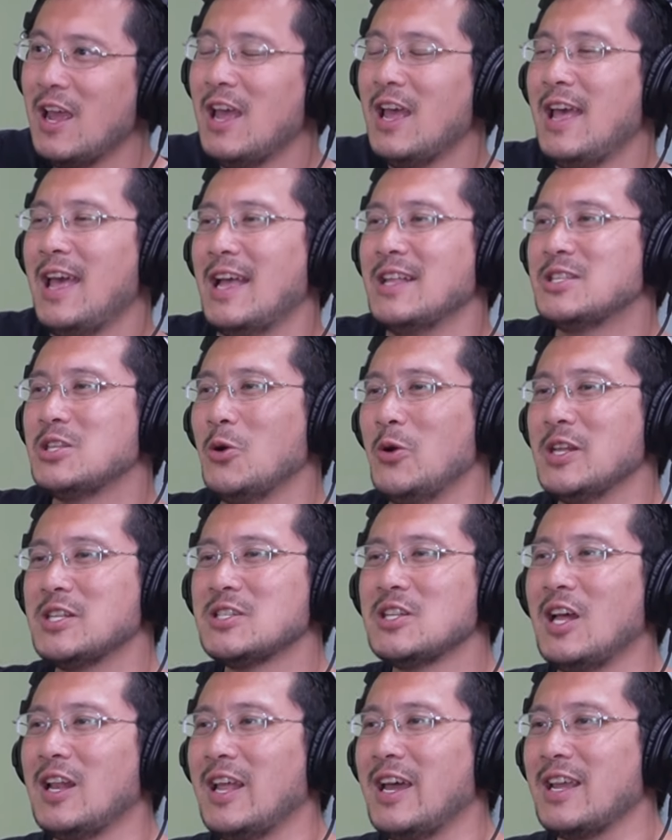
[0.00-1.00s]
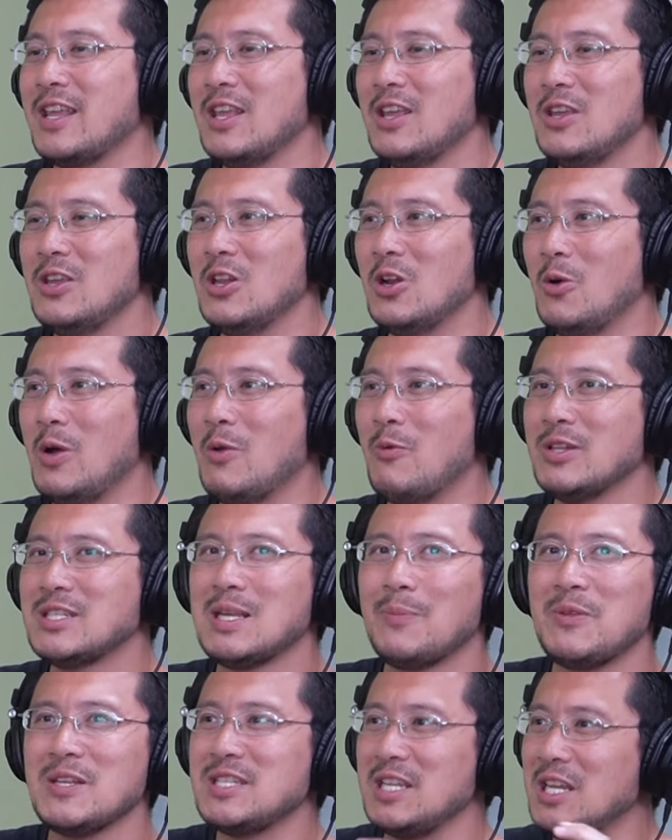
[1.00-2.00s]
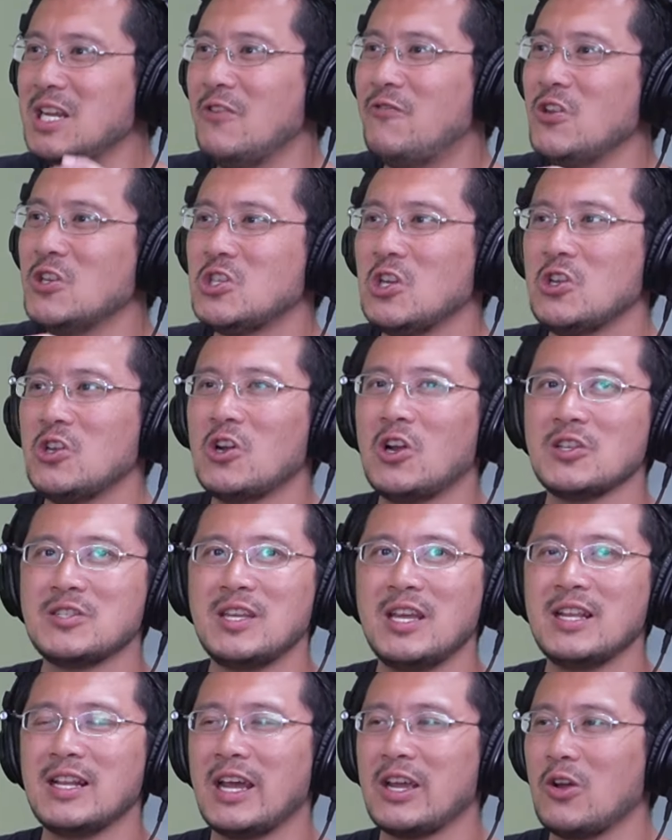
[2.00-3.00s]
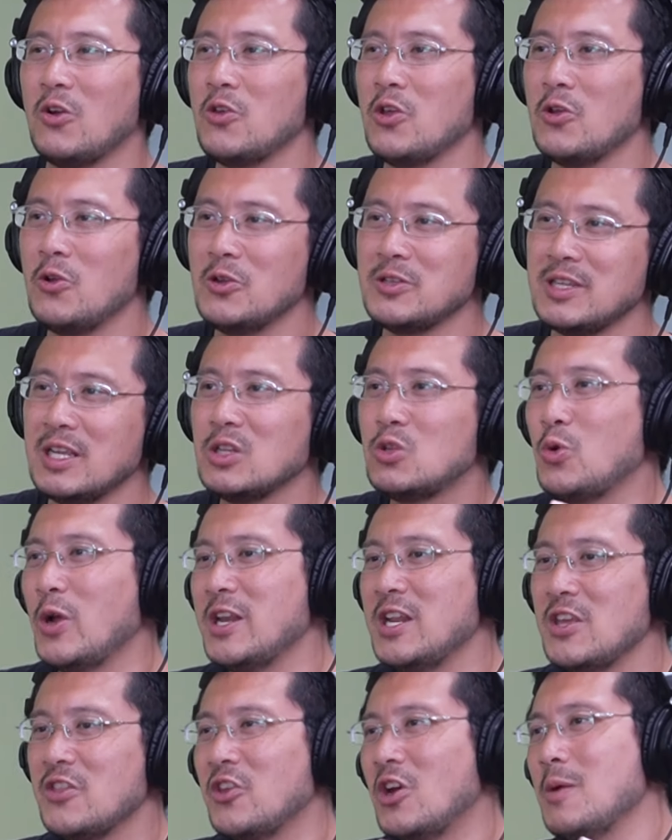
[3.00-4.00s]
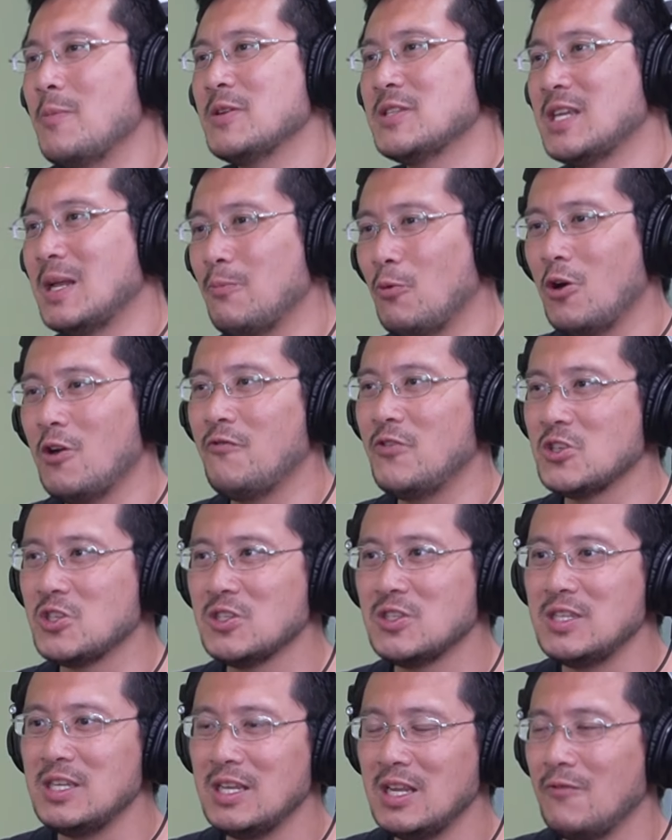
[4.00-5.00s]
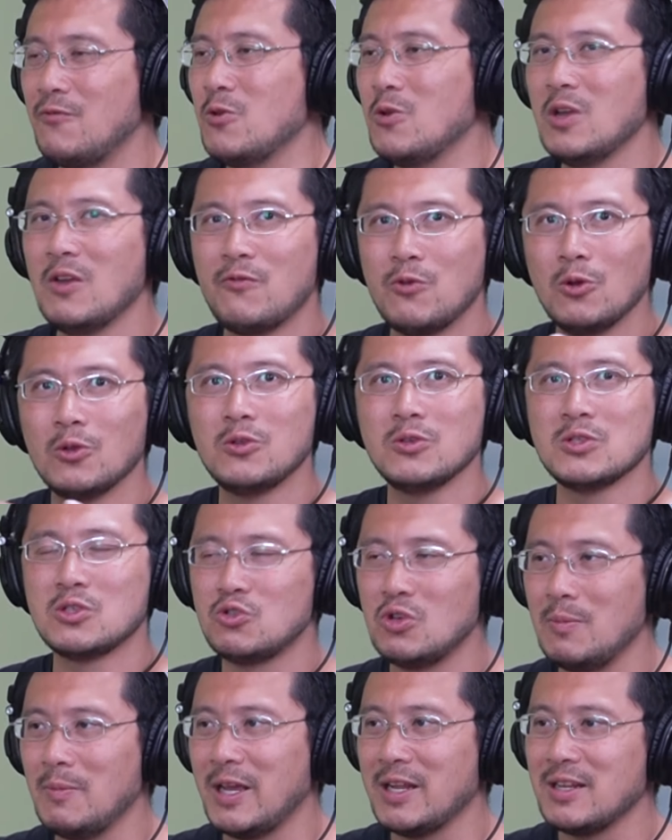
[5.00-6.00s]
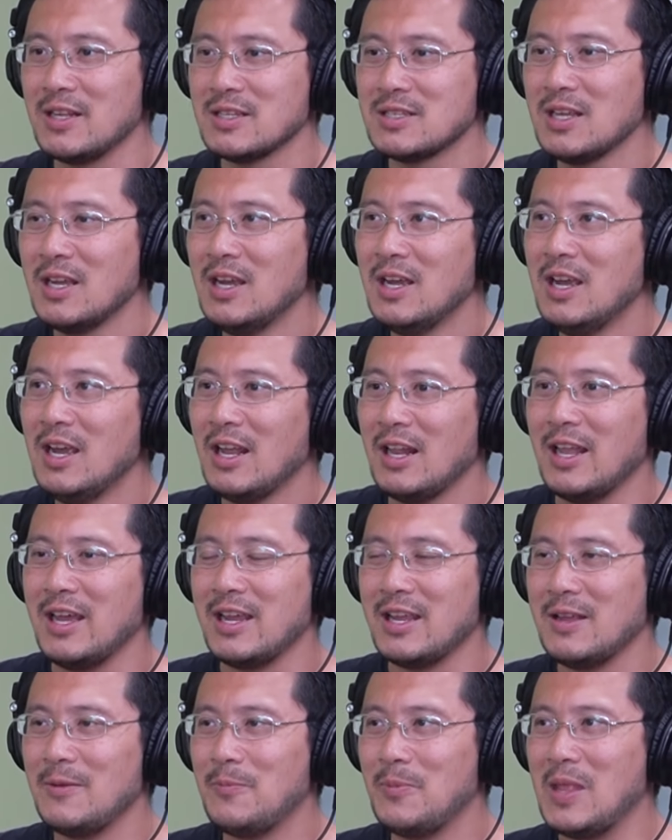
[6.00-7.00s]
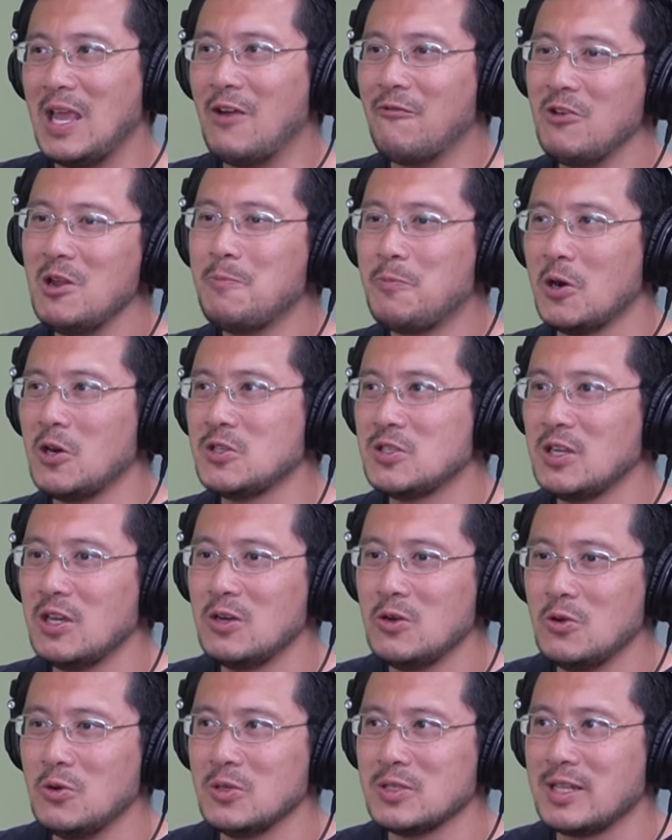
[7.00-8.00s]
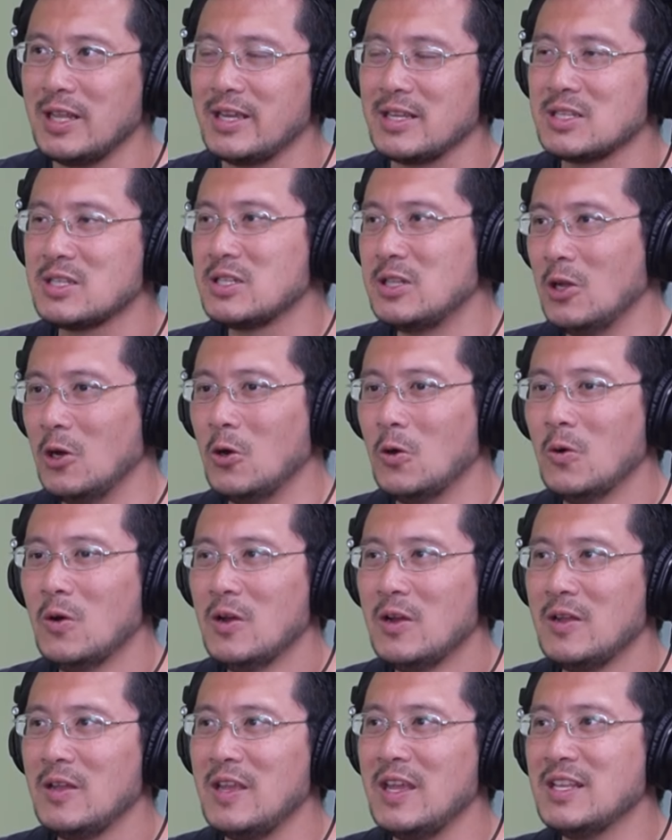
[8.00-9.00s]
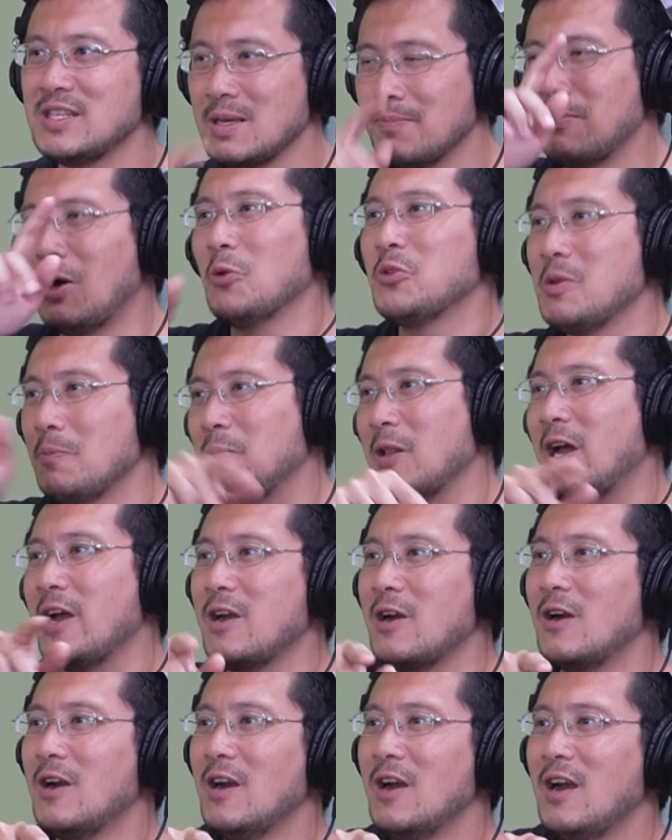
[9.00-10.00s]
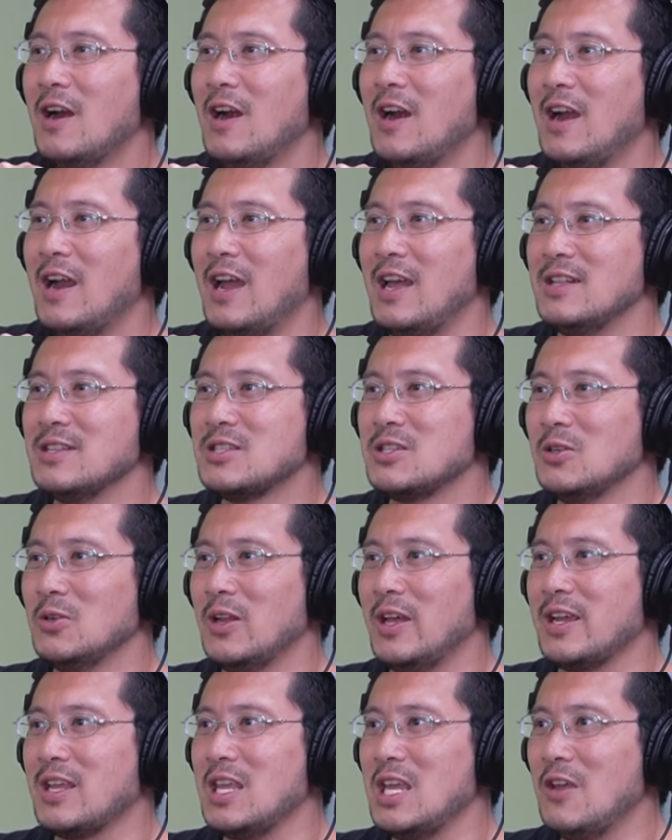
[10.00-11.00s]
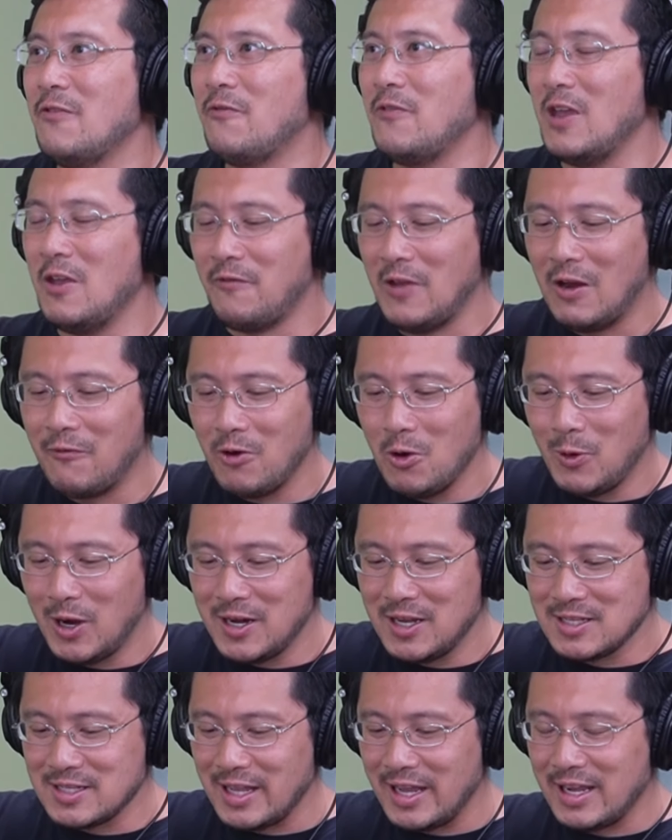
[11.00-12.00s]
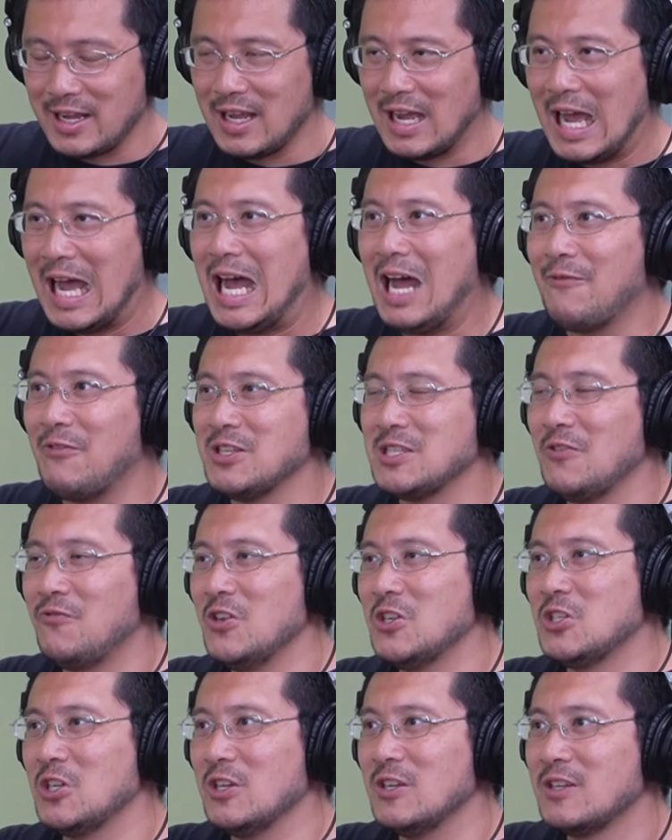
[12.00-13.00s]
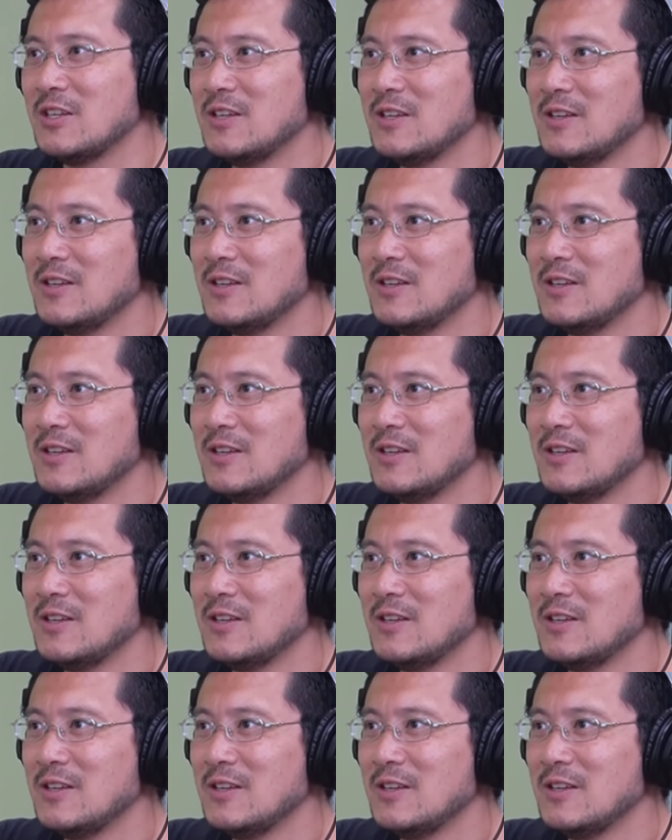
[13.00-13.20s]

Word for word: And so it's not like, you know, and when something's inefficient, you're not saying like, oh, you're losing 20, 30% more efficiency if you, if you were to streamline this. Like every person who is like slow is a multiplier. And so like if, if everyone is like half as efficient,